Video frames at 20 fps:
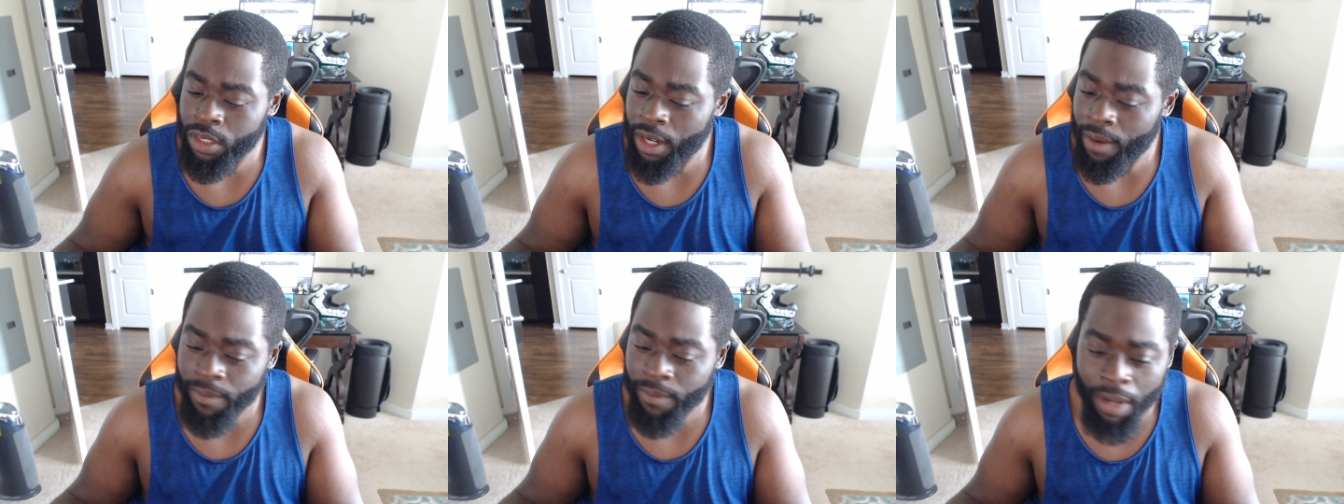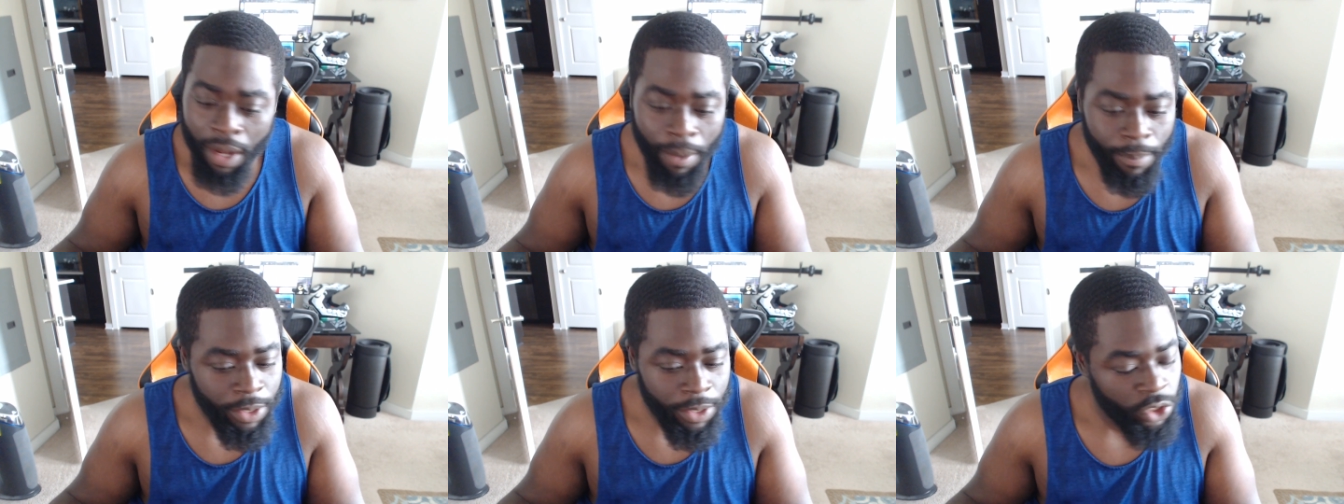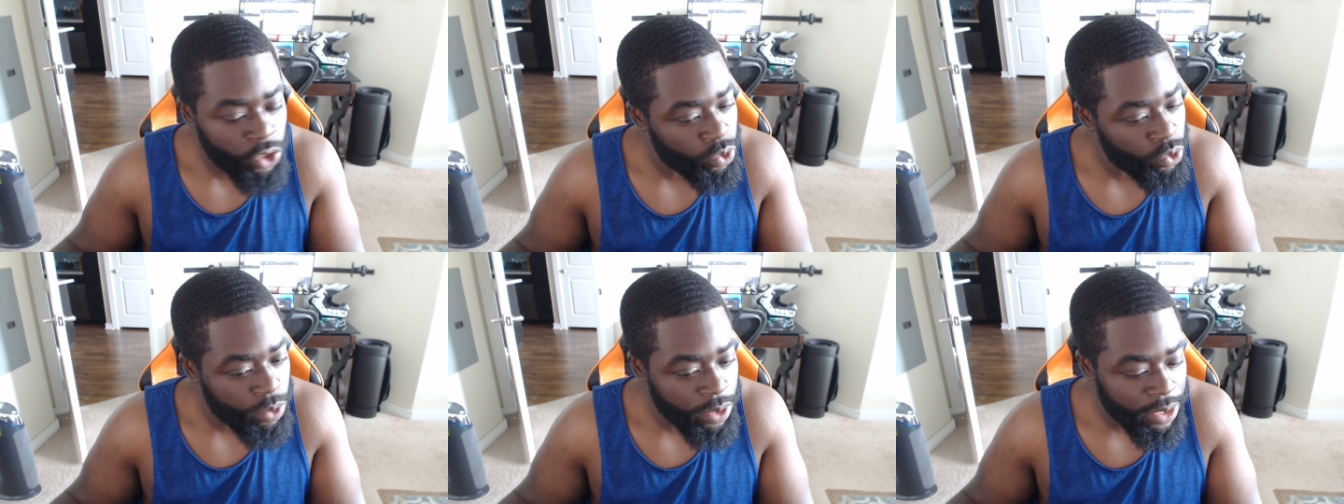I'm coming
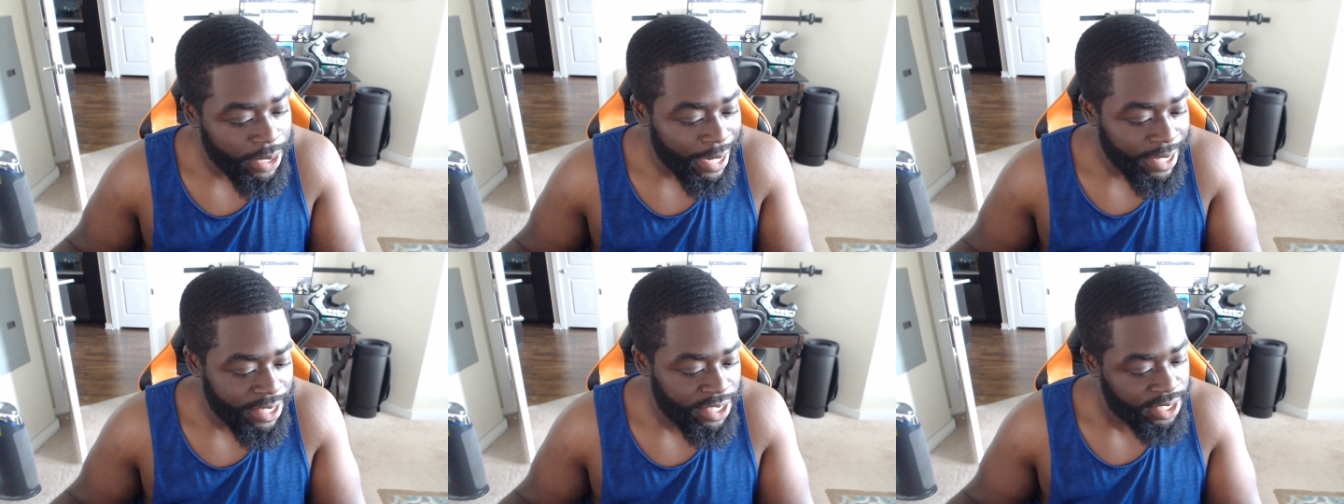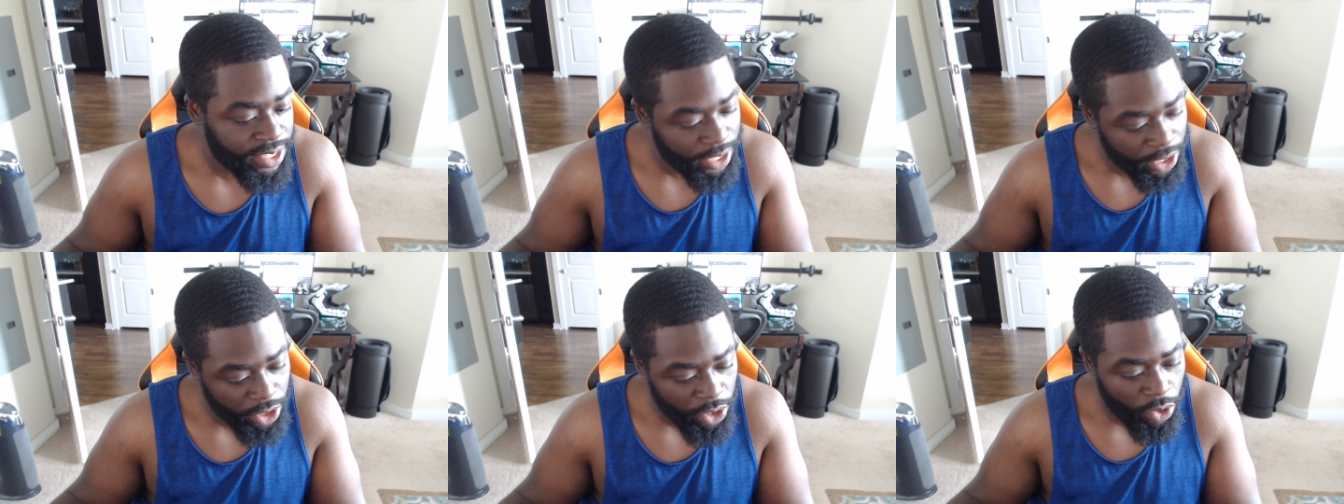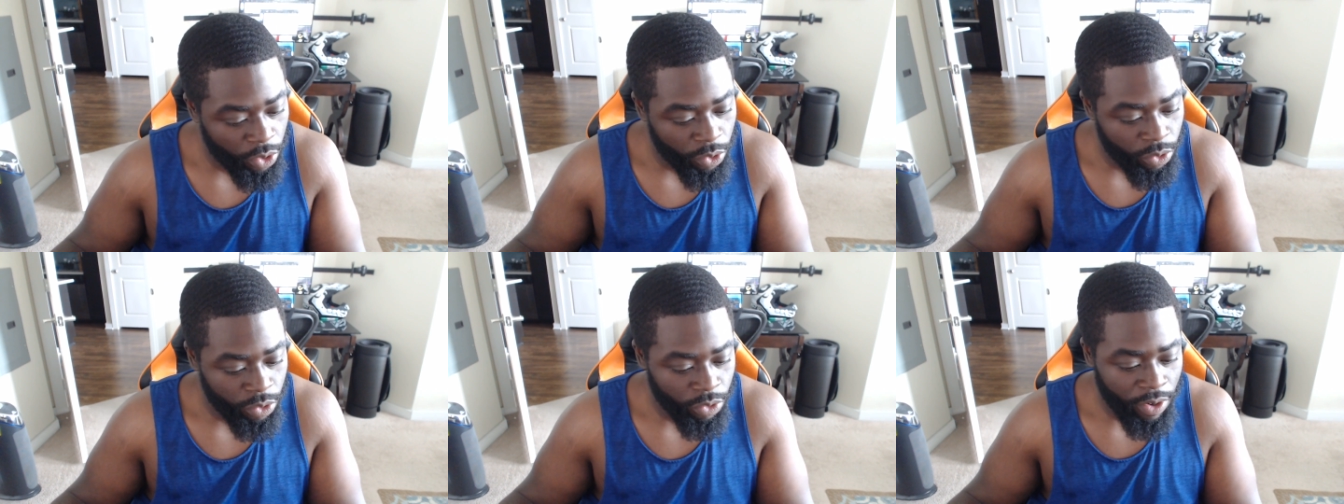to is like
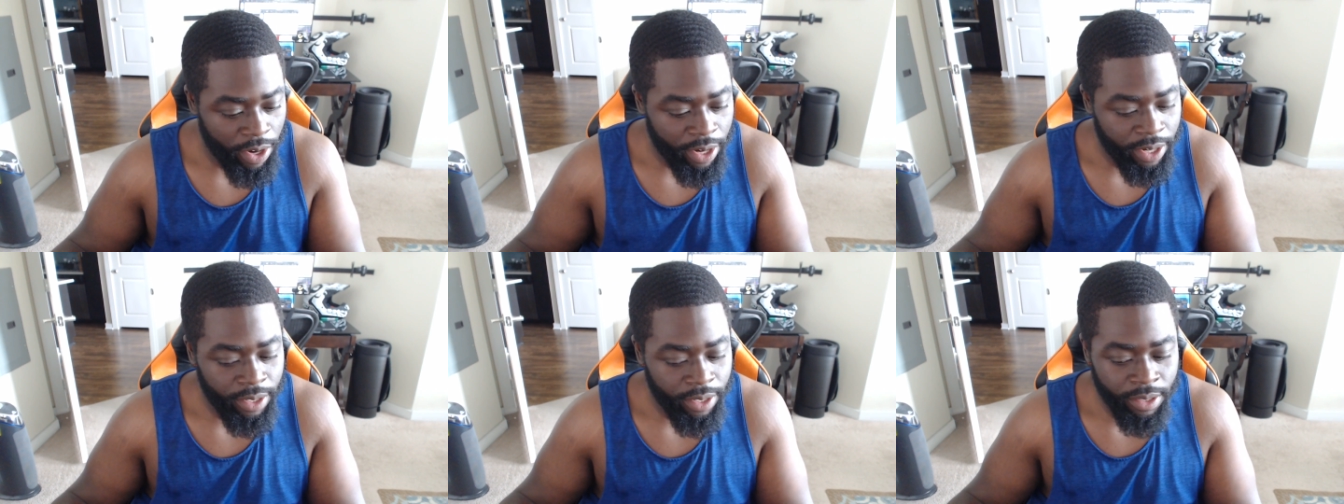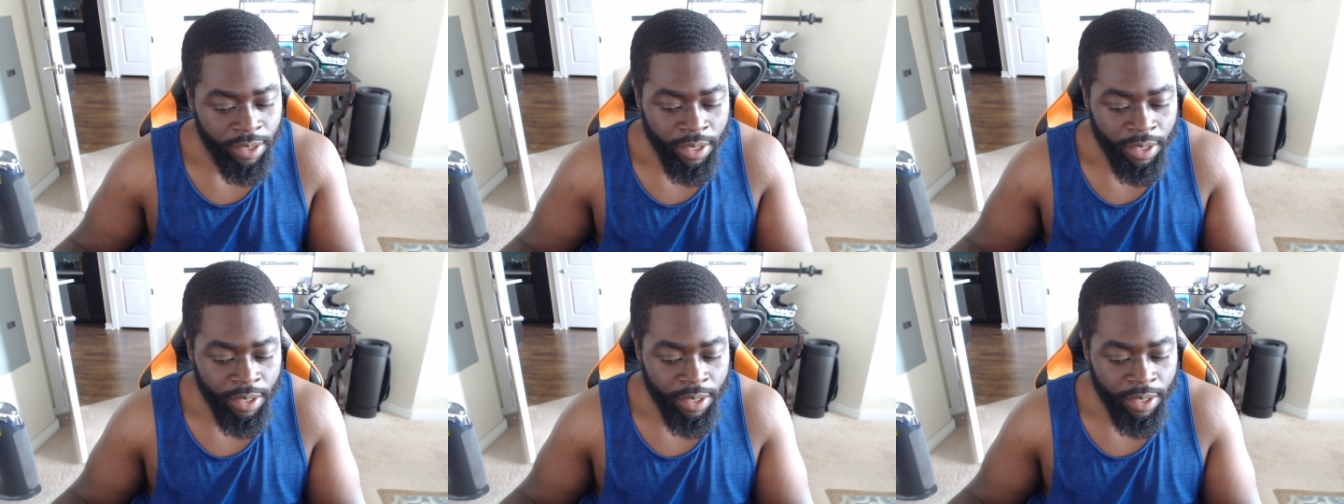CICO, right?